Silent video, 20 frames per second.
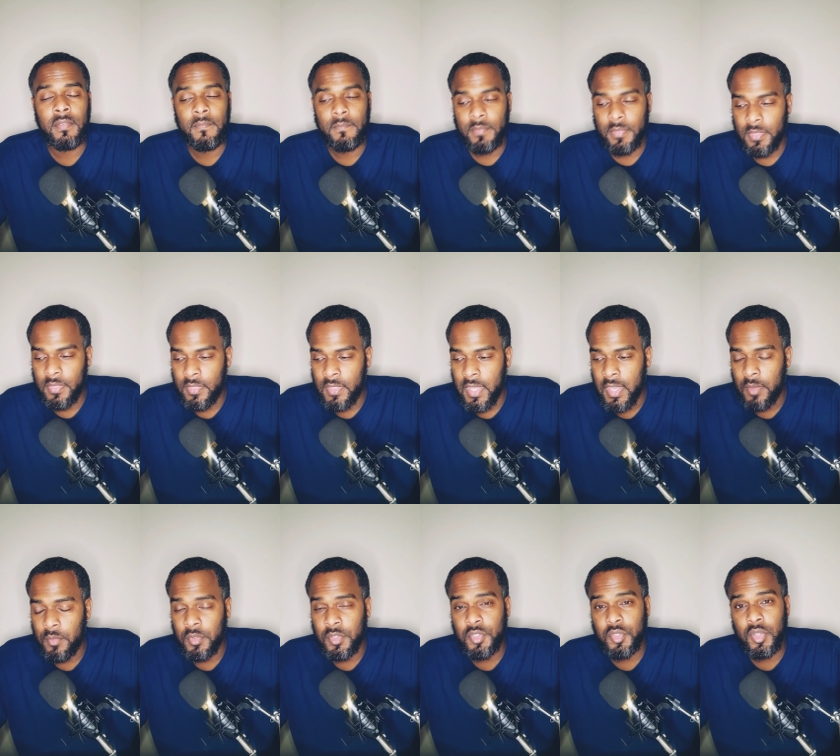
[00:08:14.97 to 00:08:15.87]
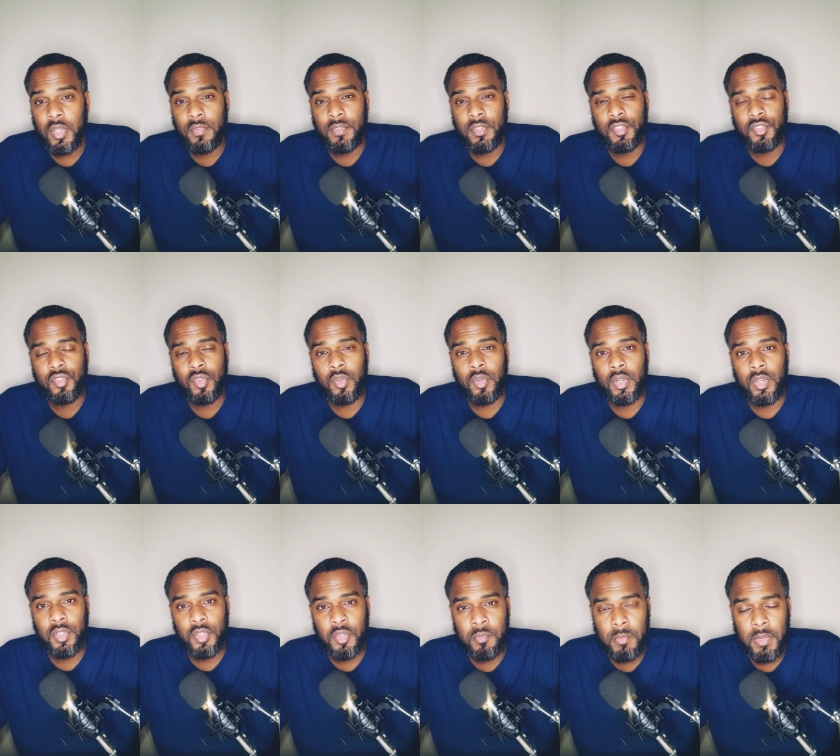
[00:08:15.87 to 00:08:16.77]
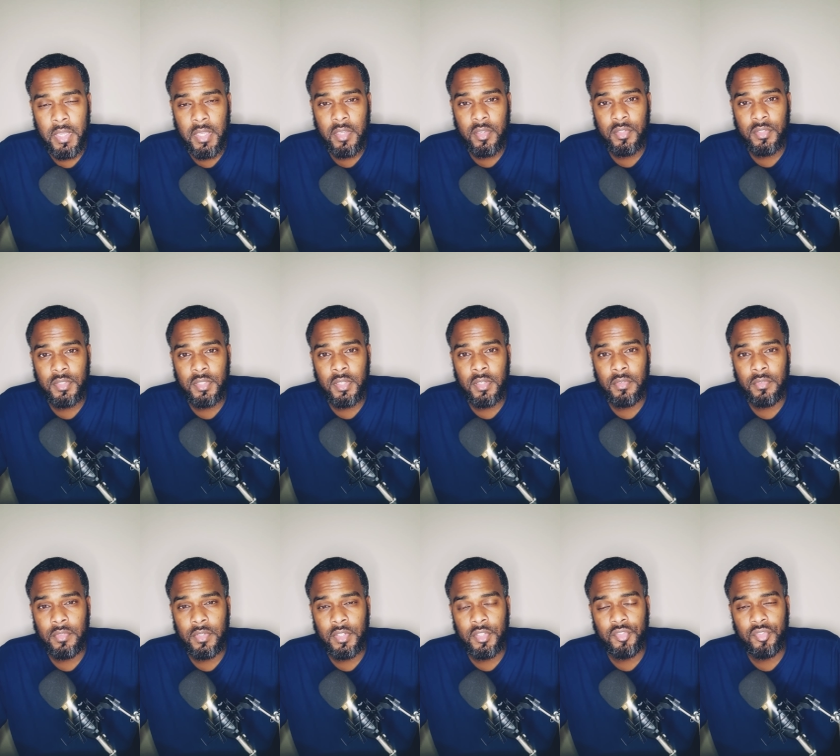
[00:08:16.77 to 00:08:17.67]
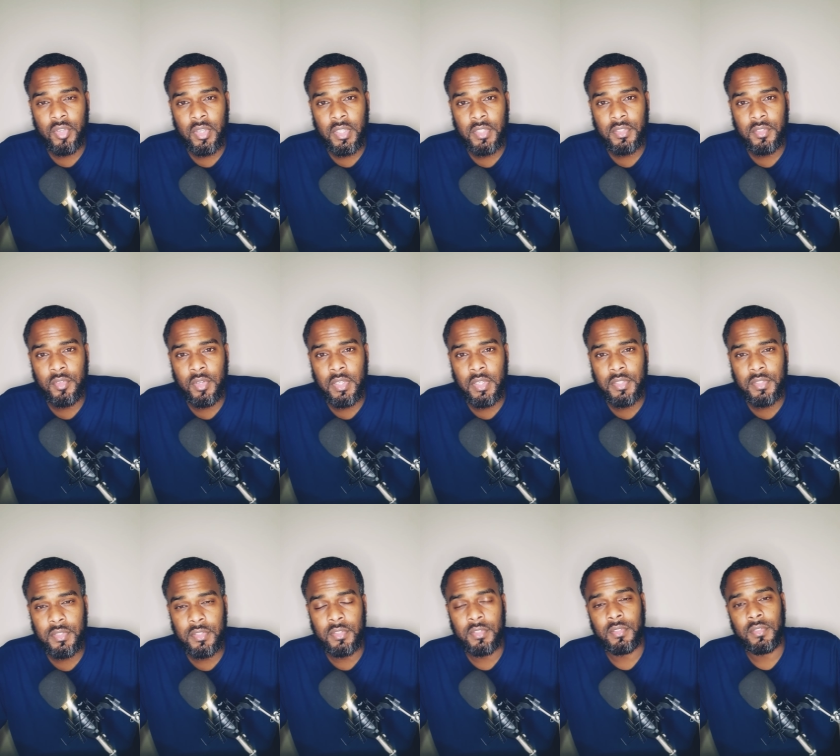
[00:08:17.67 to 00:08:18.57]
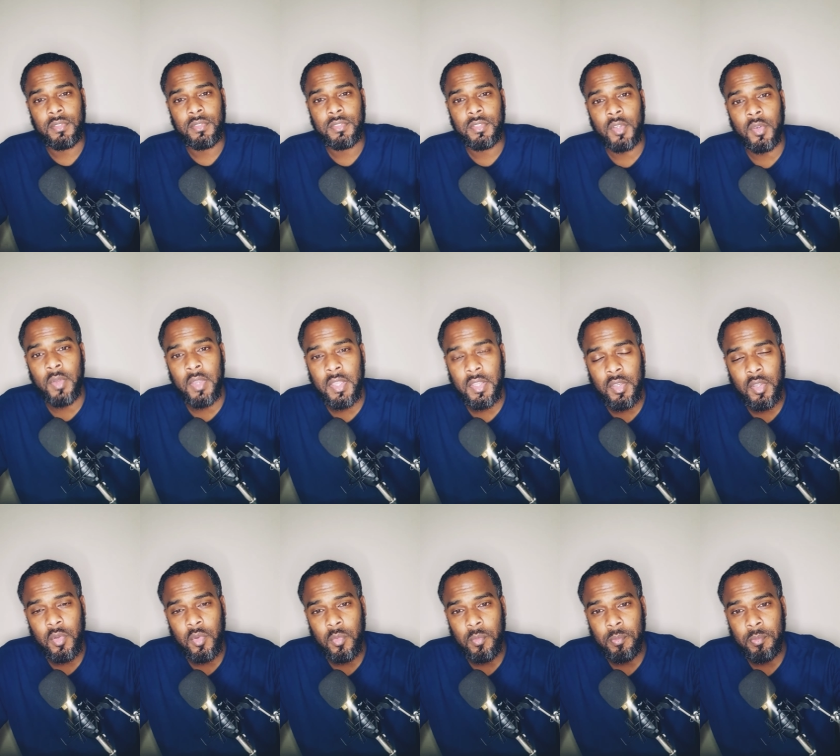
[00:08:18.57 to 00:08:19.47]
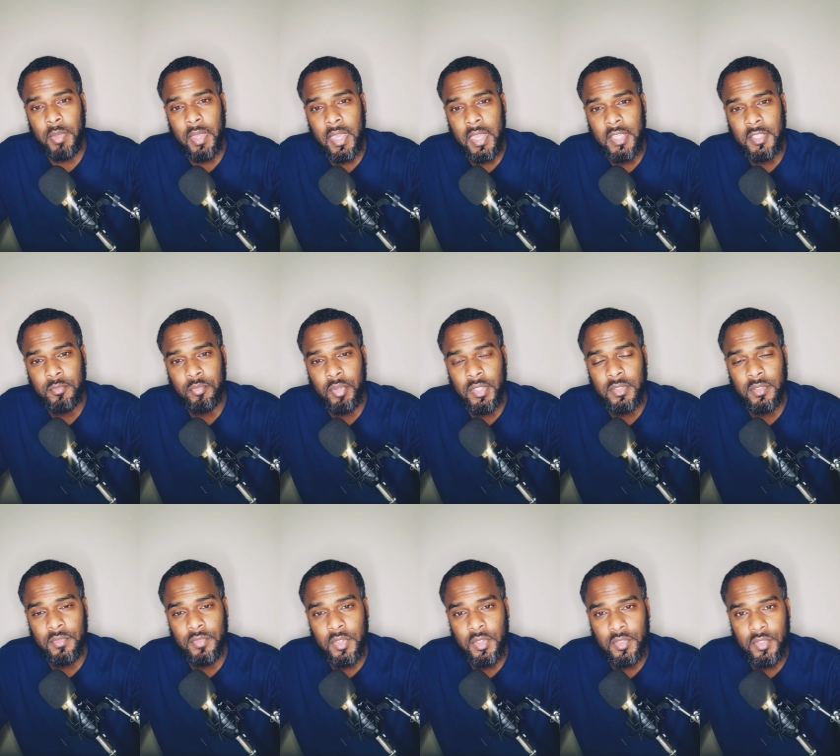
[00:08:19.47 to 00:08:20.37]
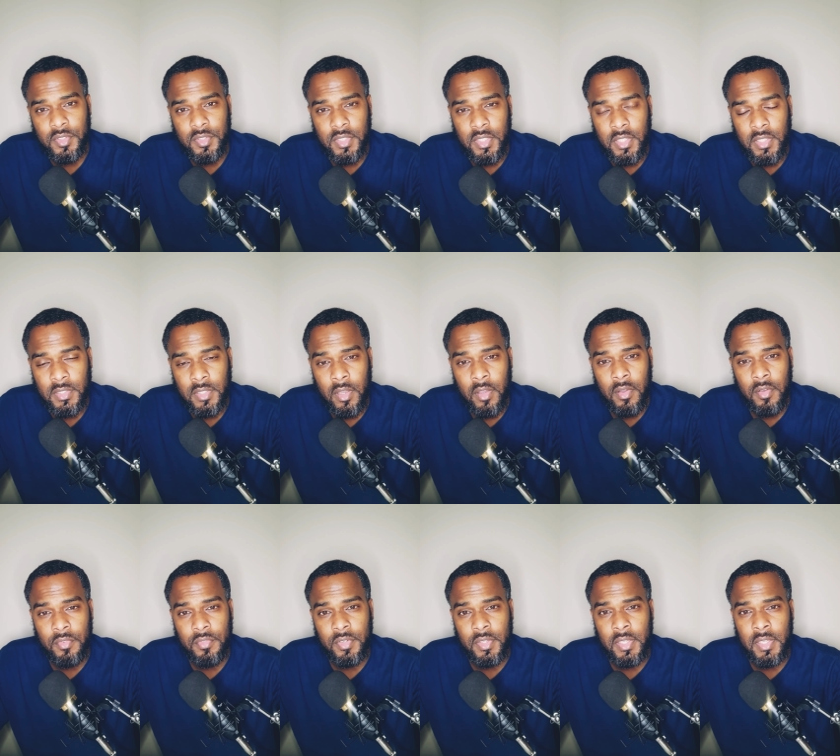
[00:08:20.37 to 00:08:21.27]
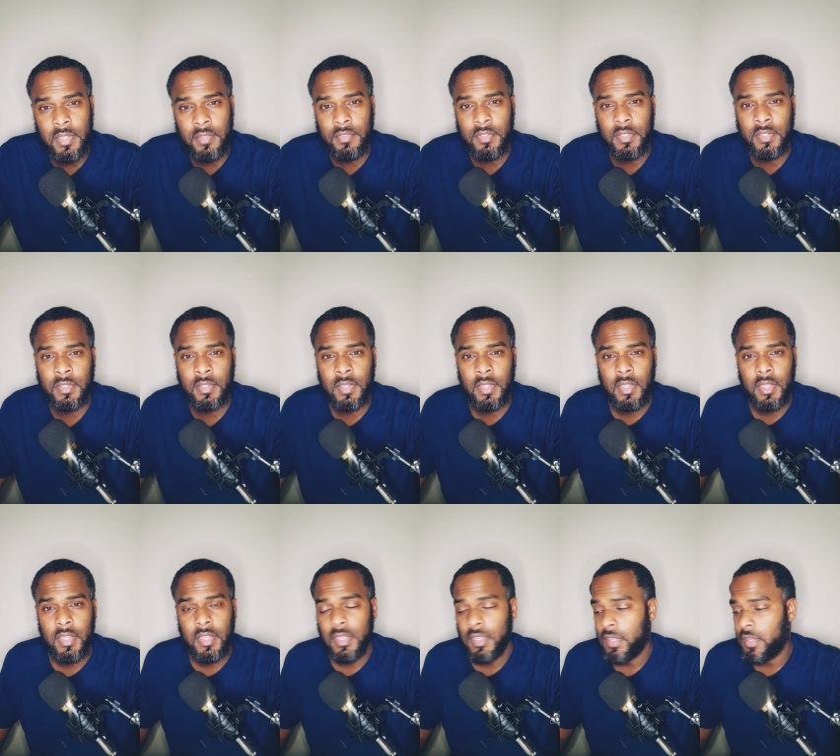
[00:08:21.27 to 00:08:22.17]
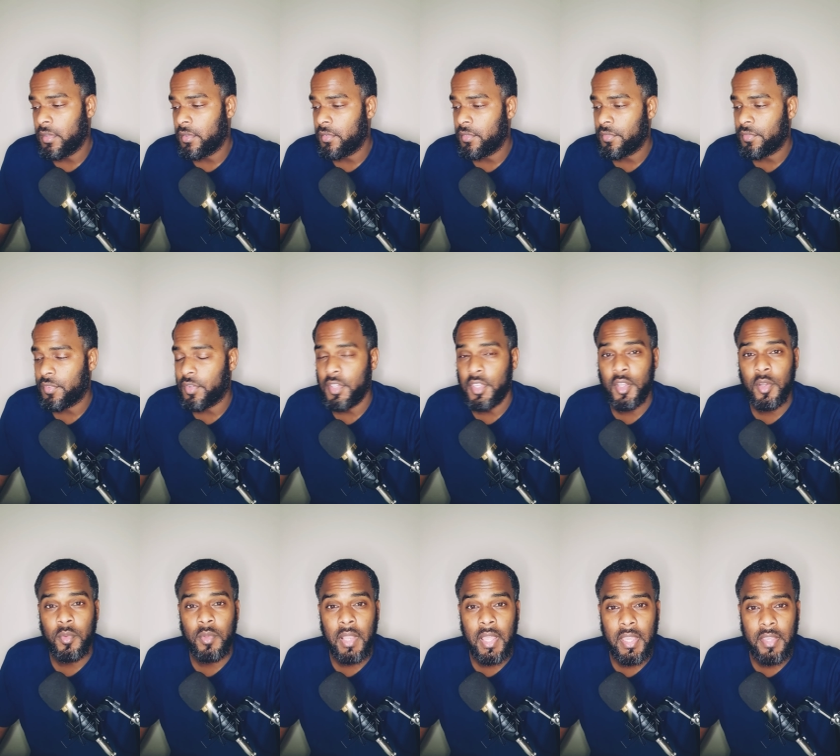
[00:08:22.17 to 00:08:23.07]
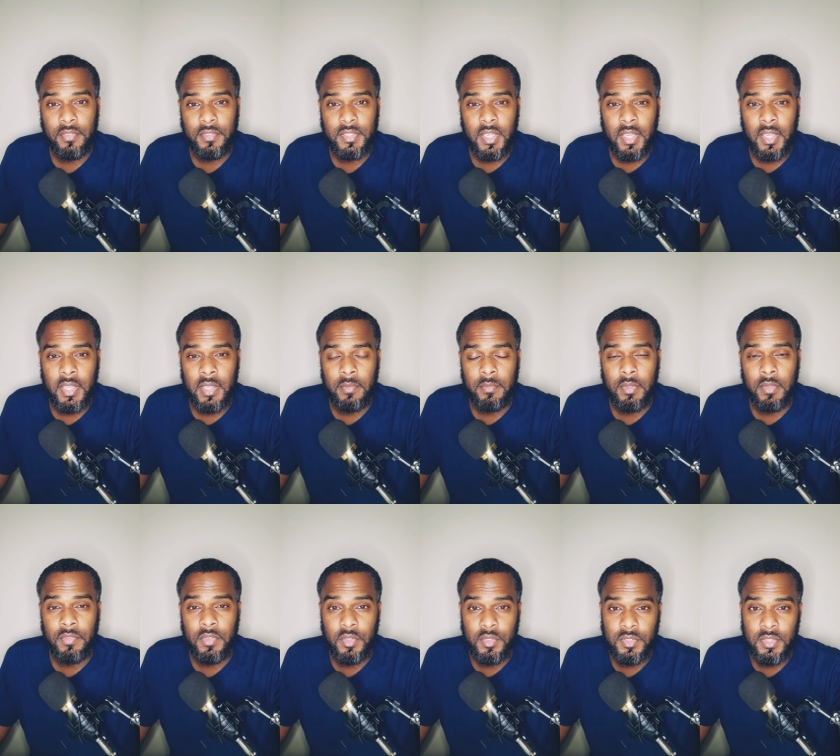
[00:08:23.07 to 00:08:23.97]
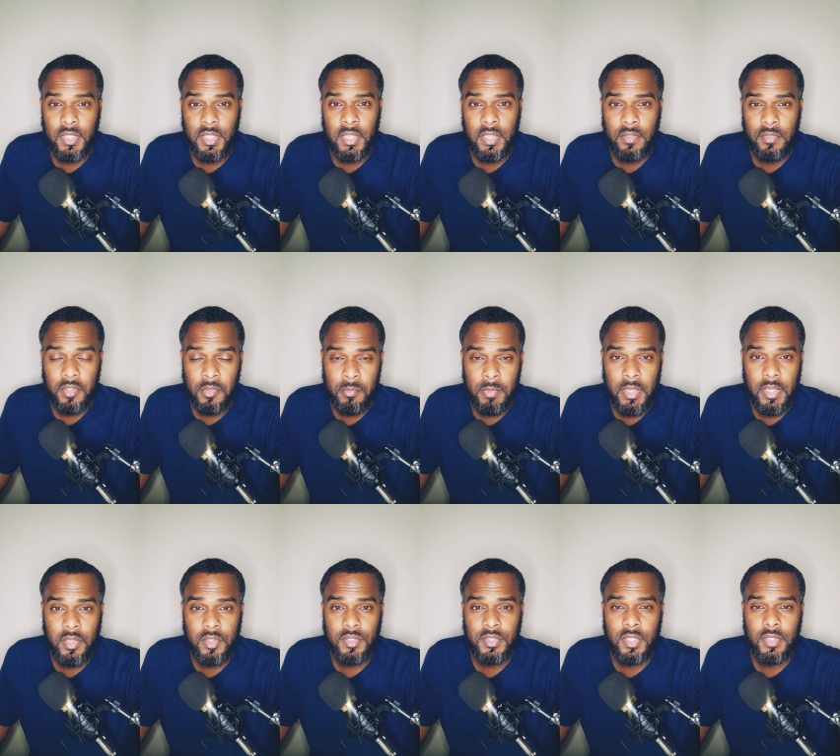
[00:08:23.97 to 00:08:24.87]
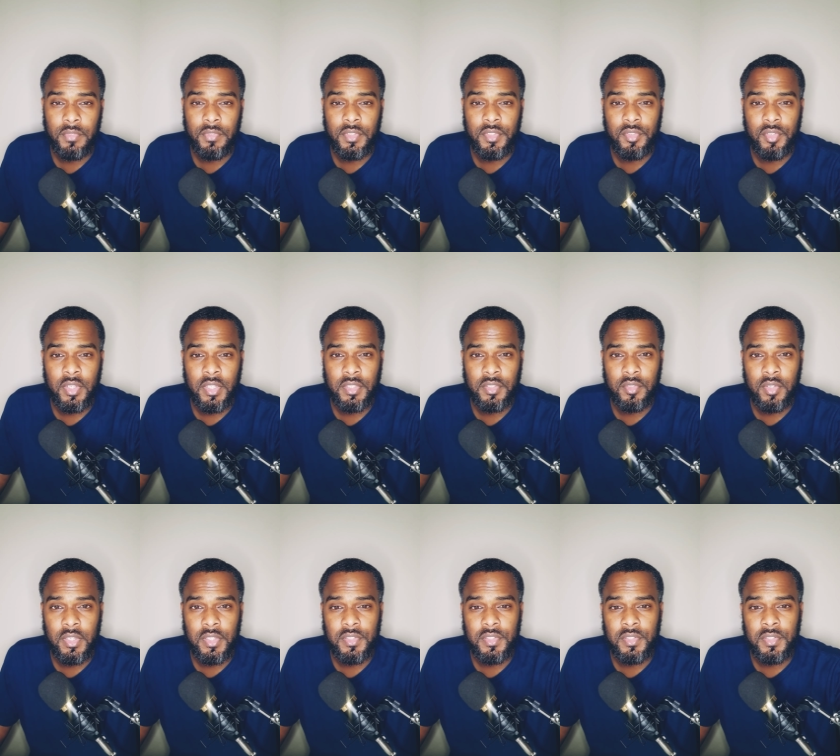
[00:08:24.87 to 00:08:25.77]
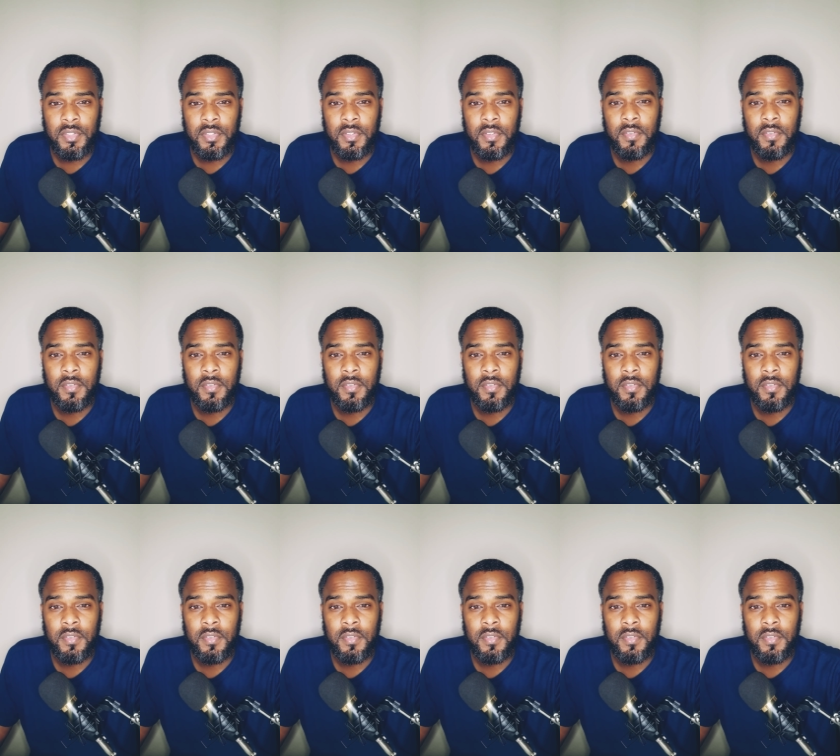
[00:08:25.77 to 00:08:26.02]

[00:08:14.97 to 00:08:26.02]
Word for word: that which you have destroyed, you make yourself a transgression. So ain't no past, present, future sins all forgiven for your lifetime. If you sin, you make yourself a transgression.